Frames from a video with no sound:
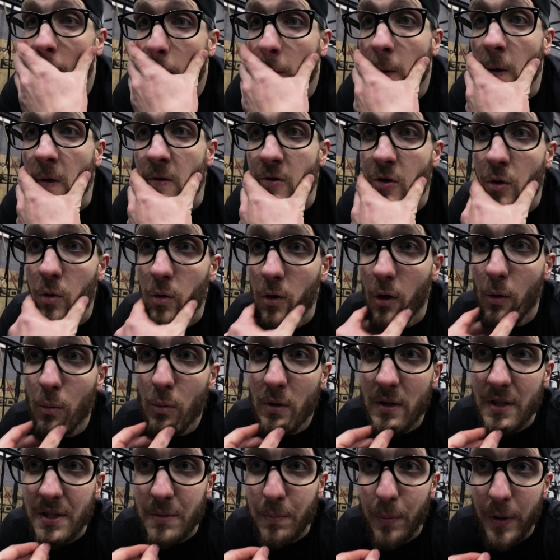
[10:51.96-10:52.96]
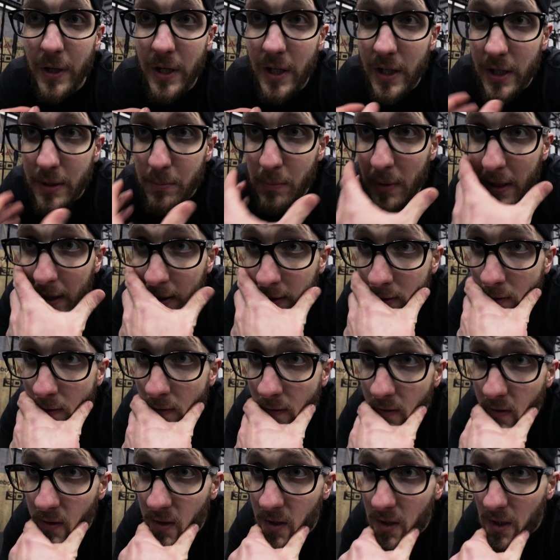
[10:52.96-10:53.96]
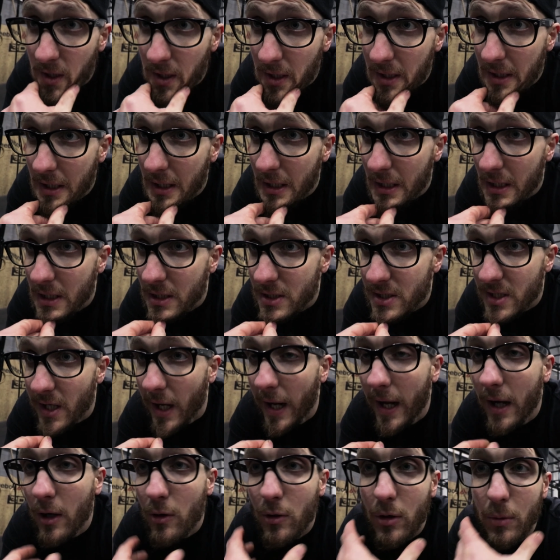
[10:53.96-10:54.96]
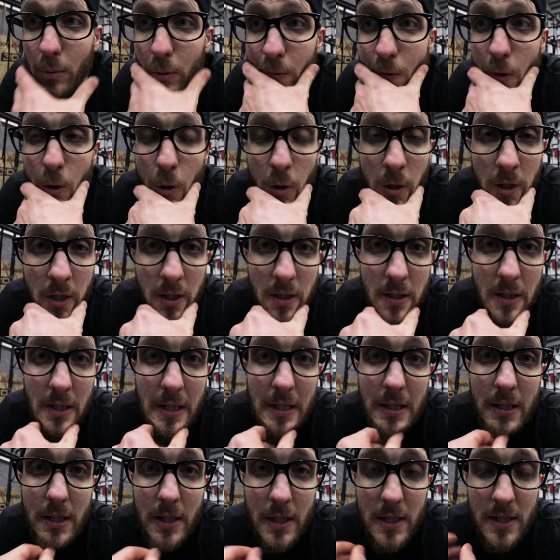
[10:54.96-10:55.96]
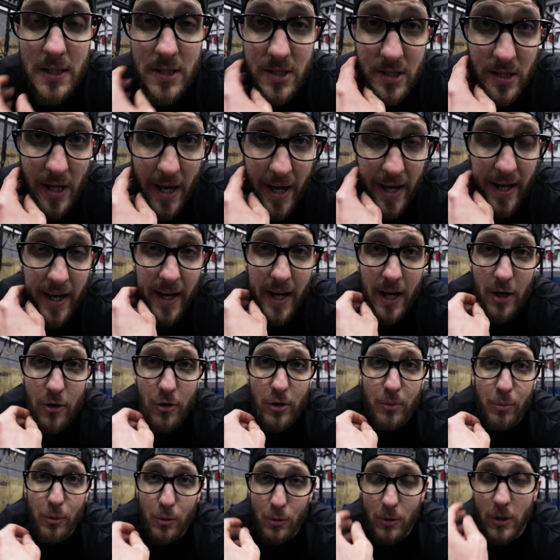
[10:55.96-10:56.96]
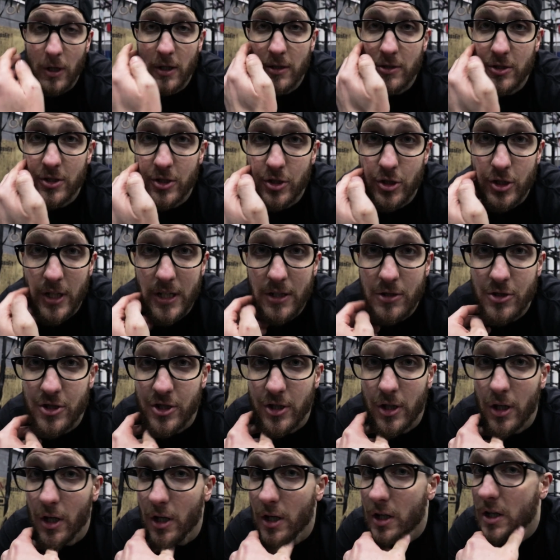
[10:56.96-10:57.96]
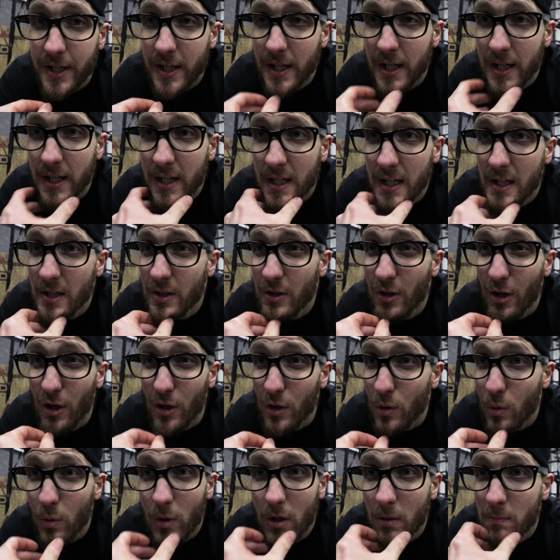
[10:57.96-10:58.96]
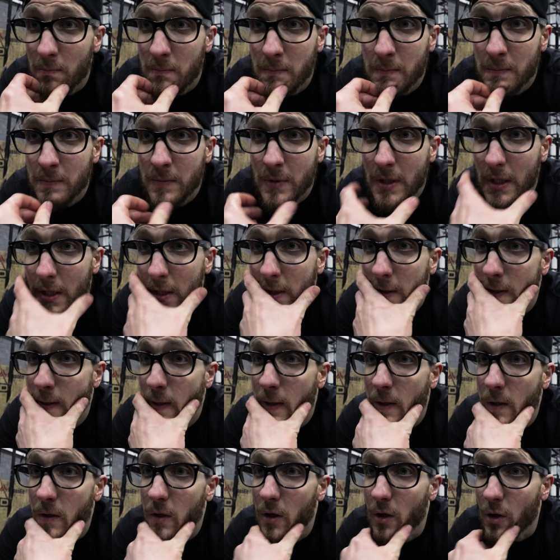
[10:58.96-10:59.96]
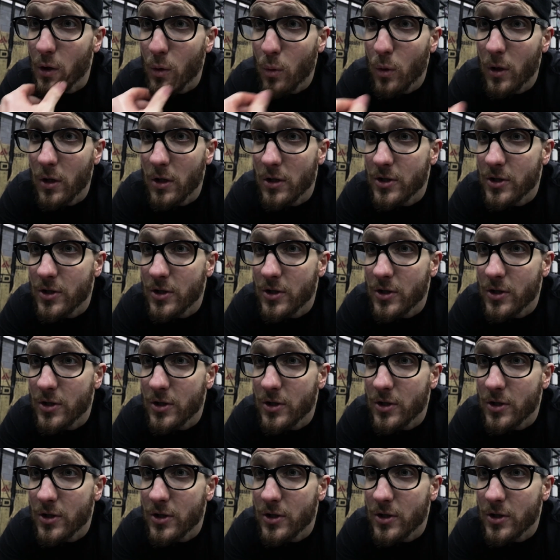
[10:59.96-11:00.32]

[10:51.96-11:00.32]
What's going on with this beard, man? Terrible. Terrible. Ginger. Not the one. Not the one